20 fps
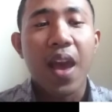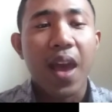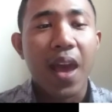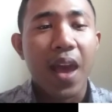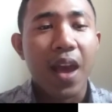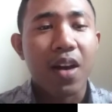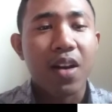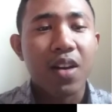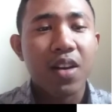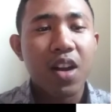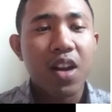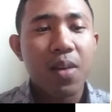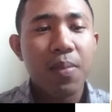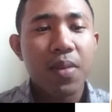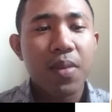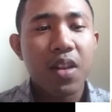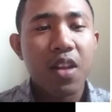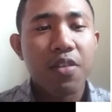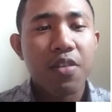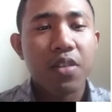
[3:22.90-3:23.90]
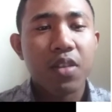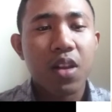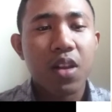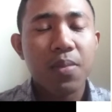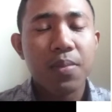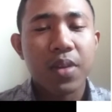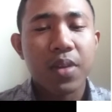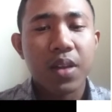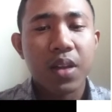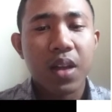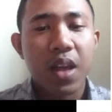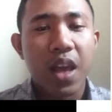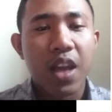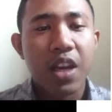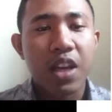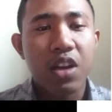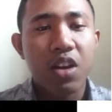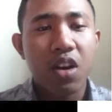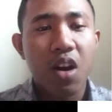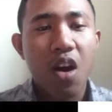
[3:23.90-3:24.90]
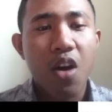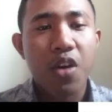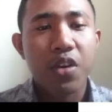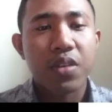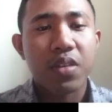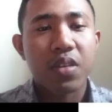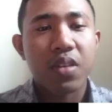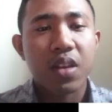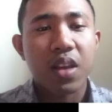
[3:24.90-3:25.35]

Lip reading: Economic development and growth